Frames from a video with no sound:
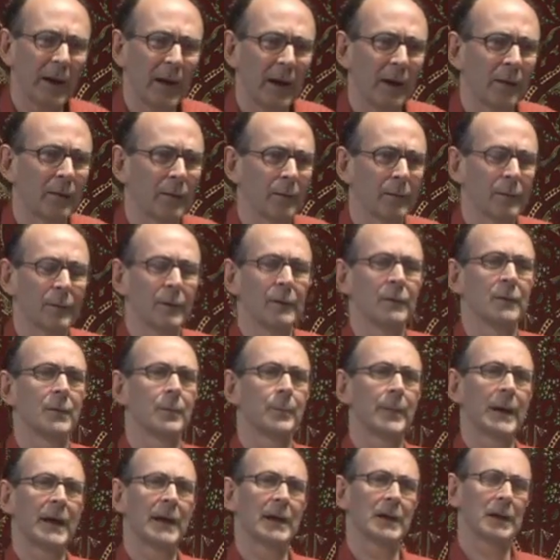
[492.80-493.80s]
parents into
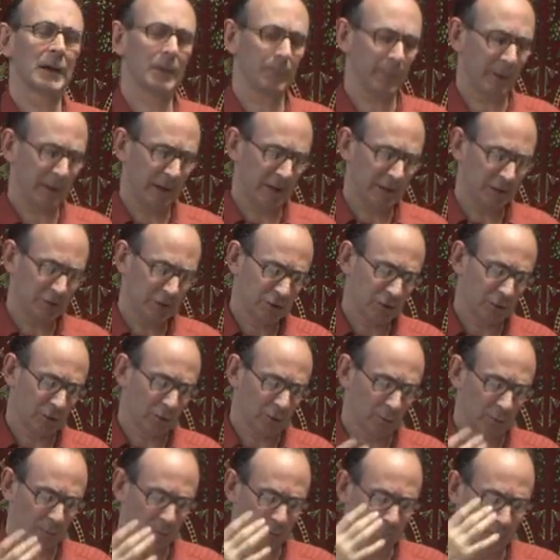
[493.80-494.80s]
badly paid
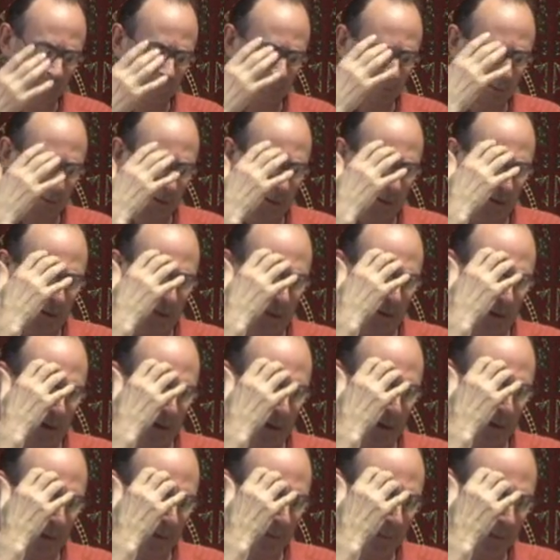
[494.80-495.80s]
jobs,
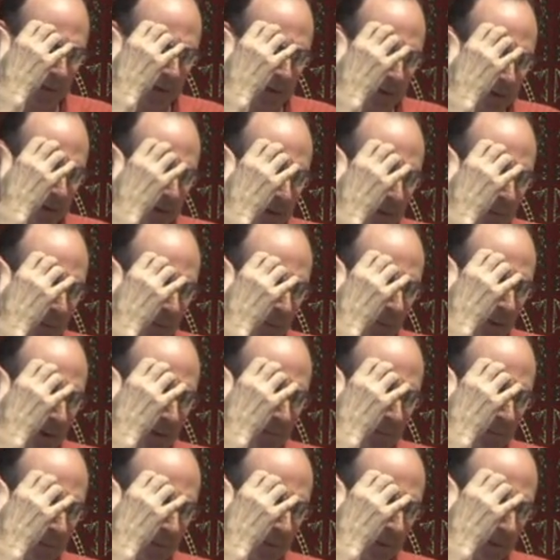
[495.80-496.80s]
getting them
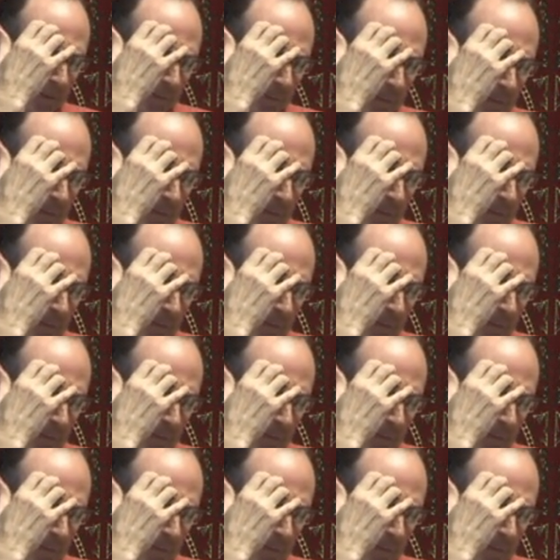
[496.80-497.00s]
away from their